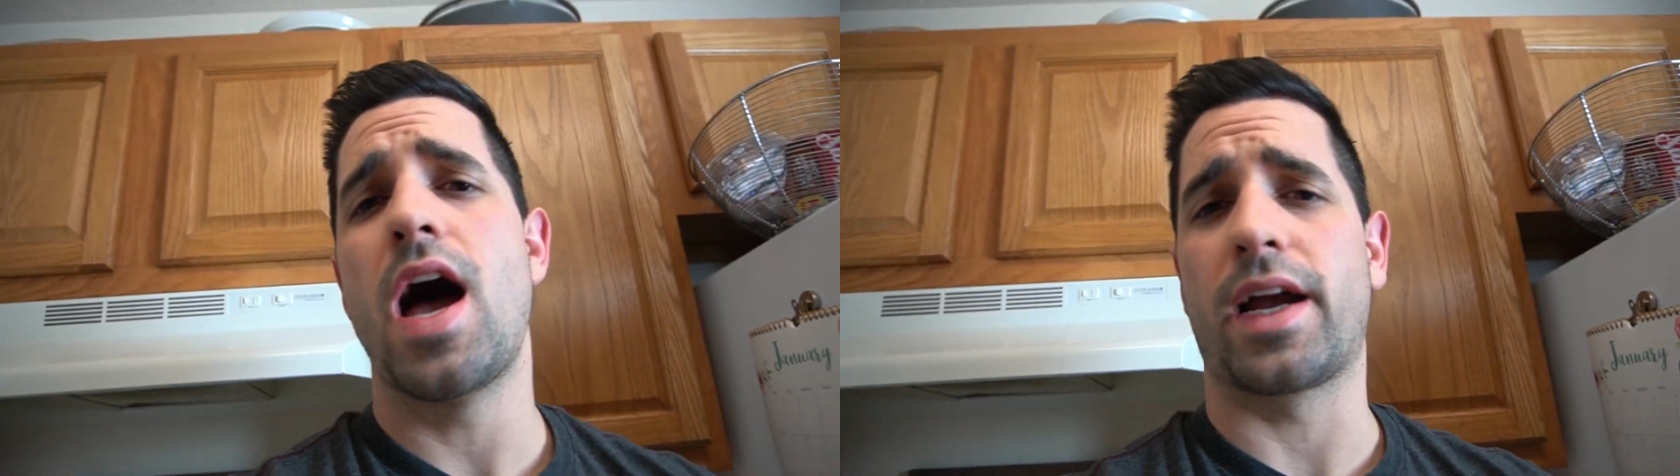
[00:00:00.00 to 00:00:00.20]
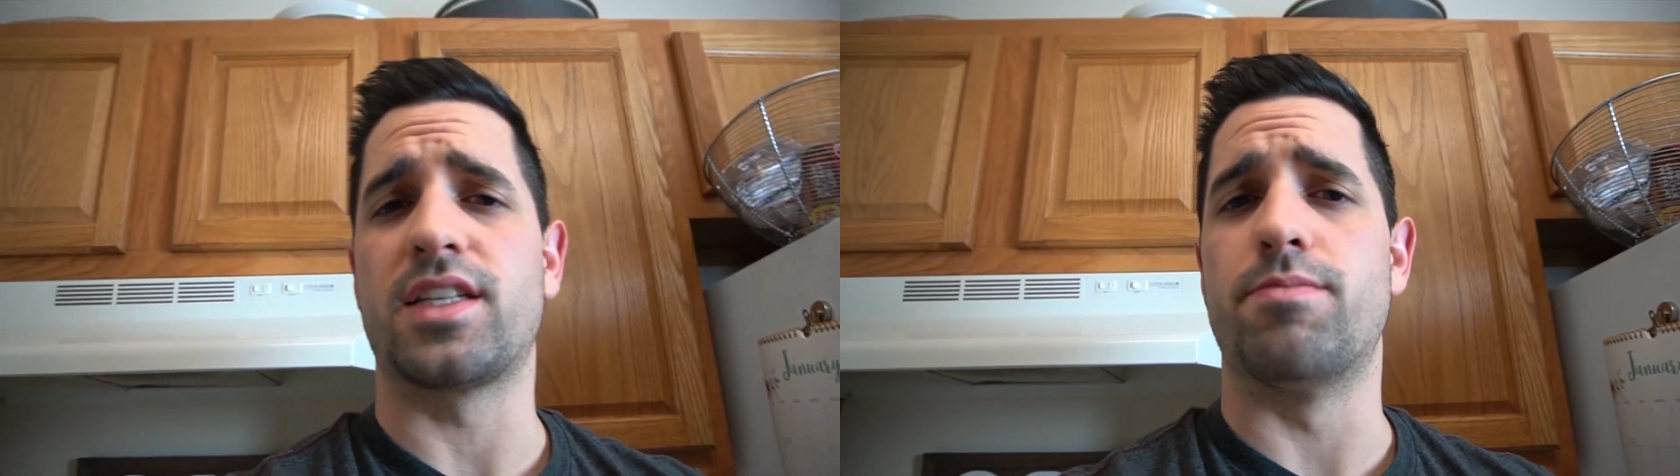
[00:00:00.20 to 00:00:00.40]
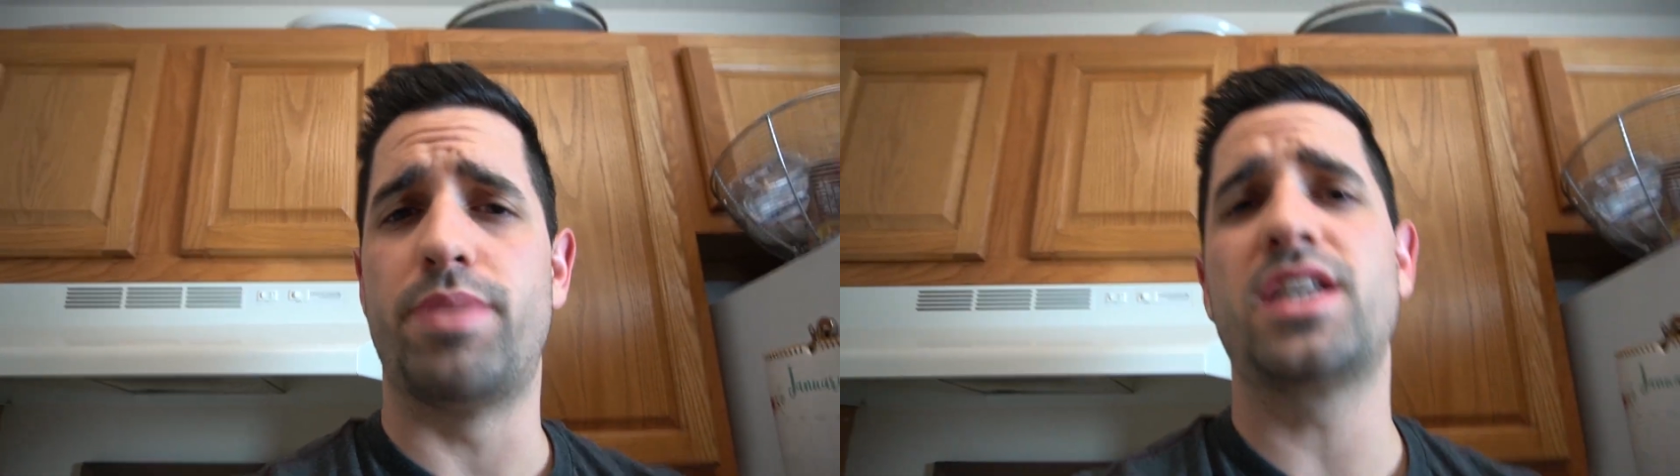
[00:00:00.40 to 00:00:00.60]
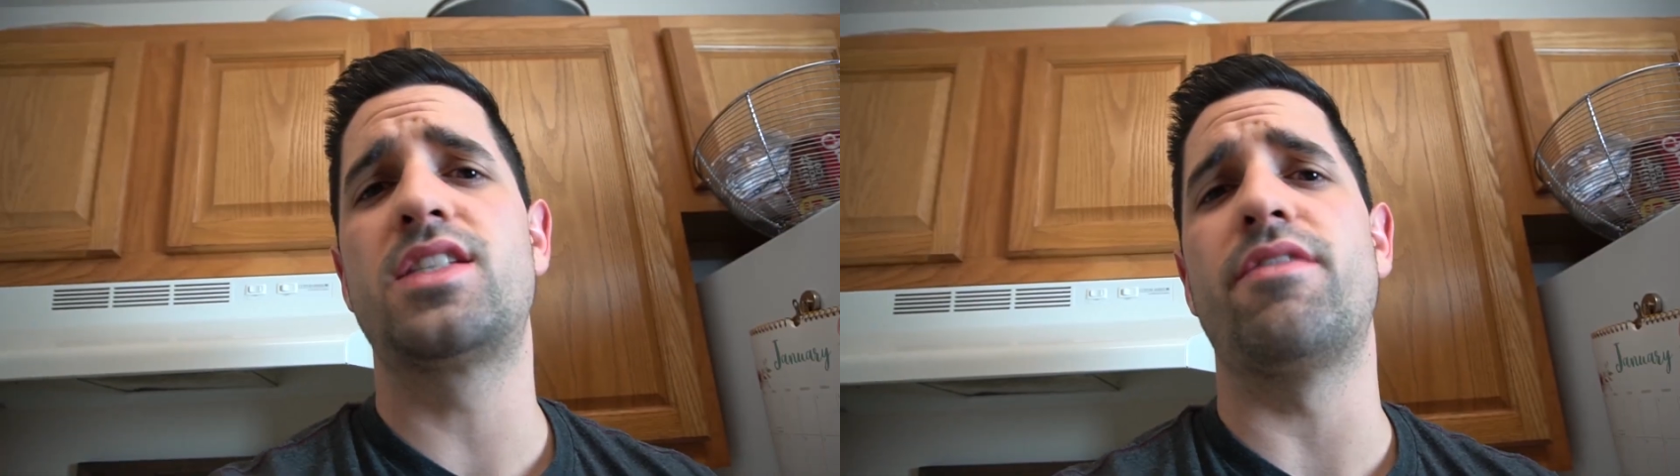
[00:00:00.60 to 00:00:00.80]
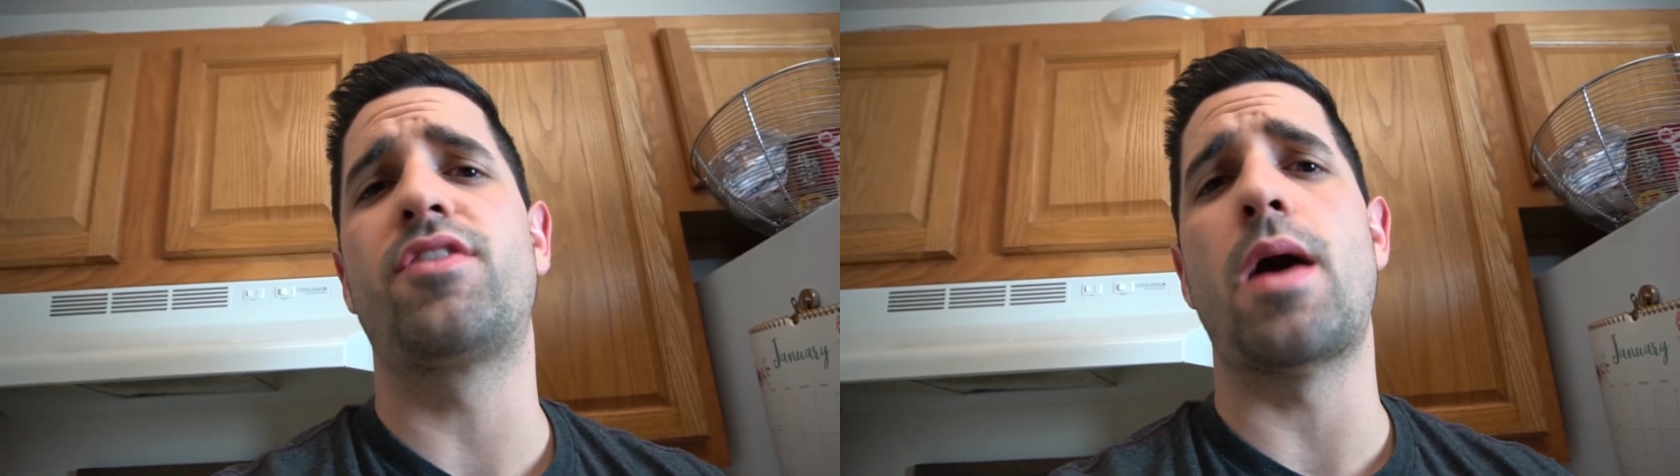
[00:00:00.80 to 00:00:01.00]
I got some big
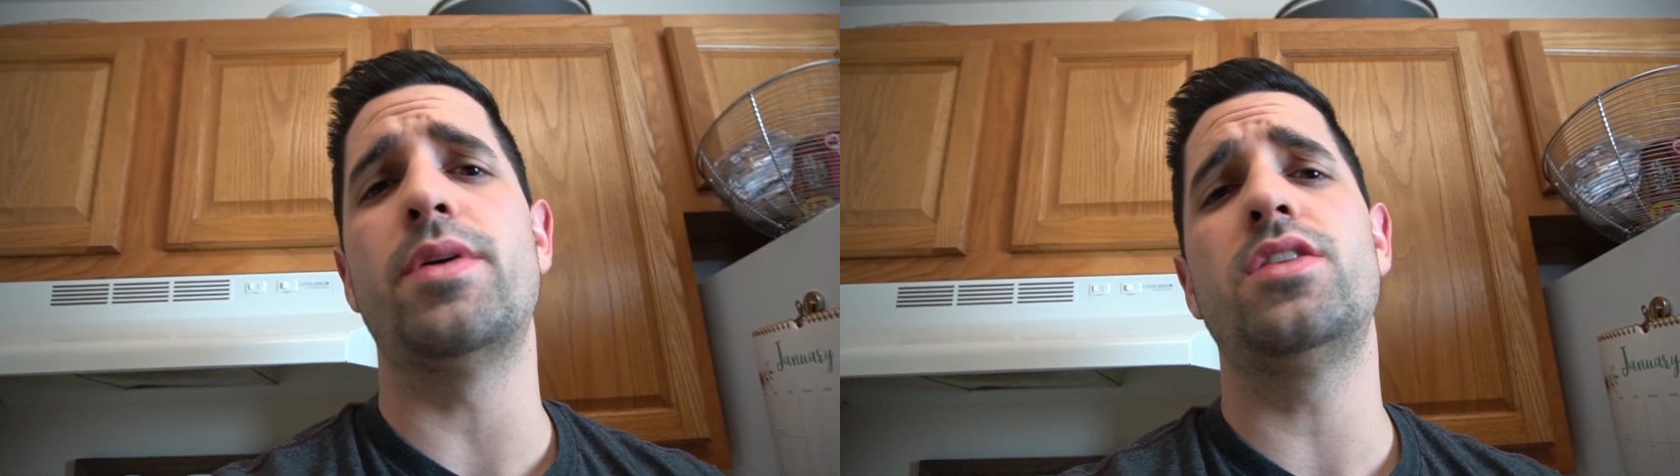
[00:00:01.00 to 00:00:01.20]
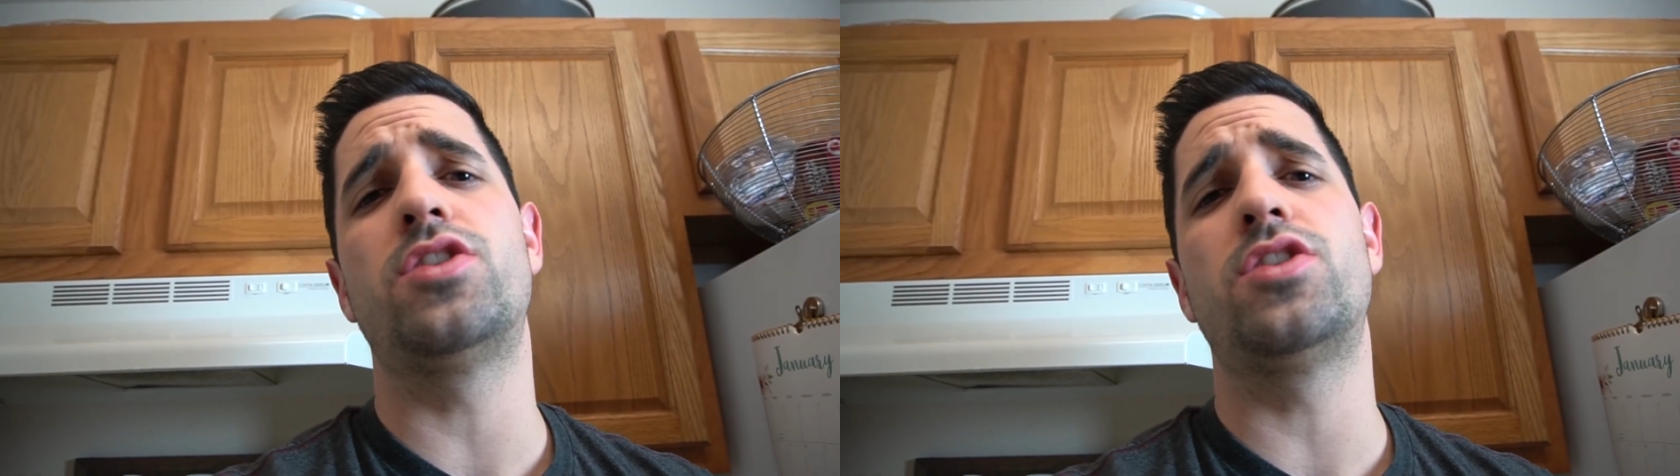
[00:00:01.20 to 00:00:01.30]
stuff coming,